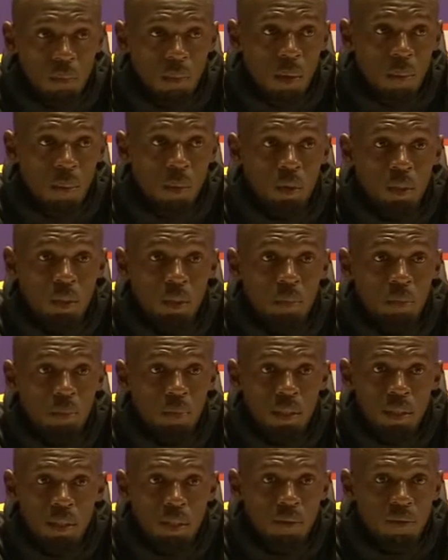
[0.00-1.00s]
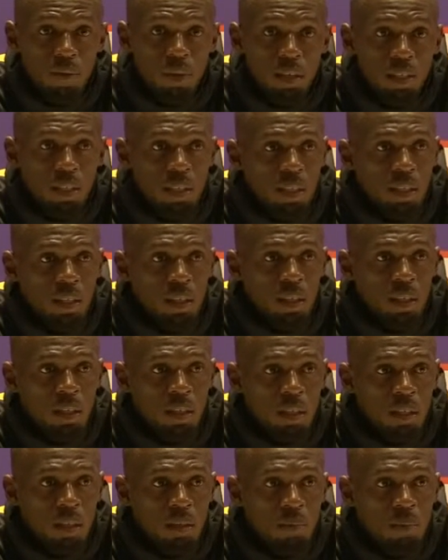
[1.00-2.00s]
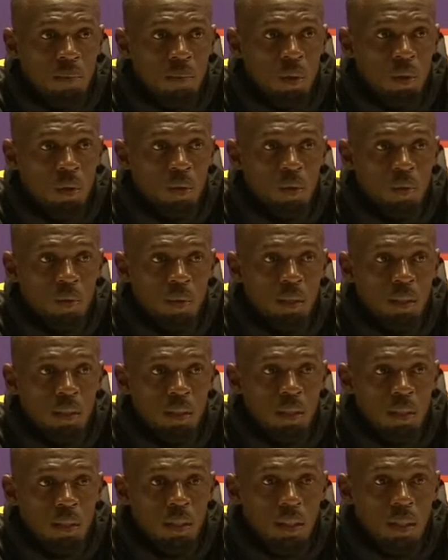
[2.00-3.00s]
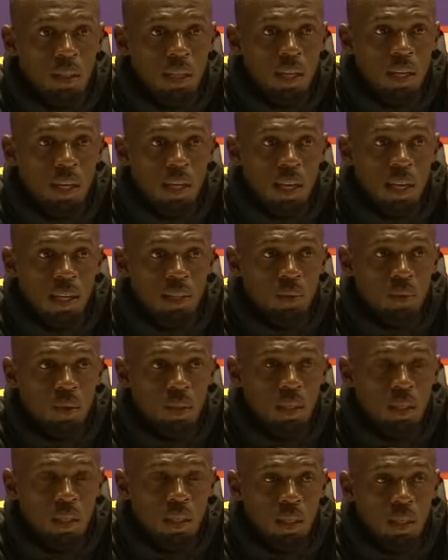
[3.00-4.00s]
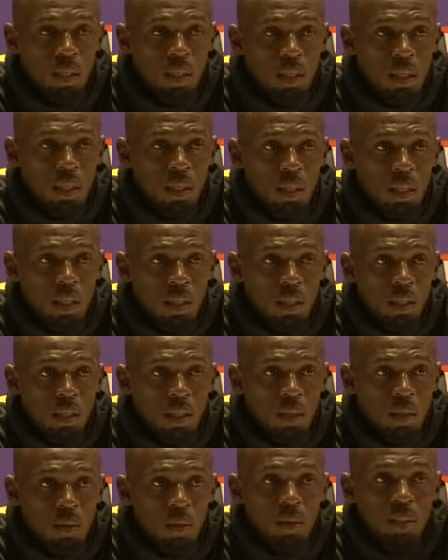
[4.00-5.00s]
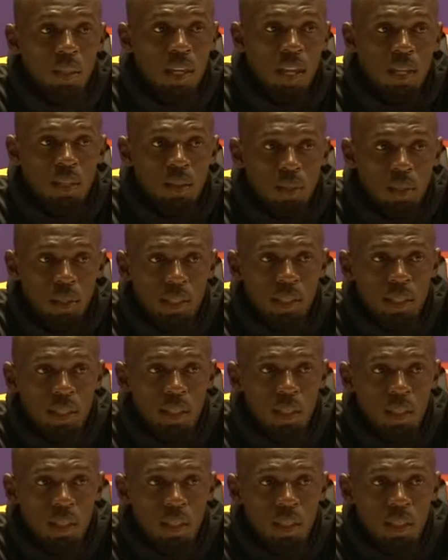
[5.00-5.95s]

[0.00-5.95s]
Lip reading: My most impressive race and the most what? I didn't get the last one. What was the last question?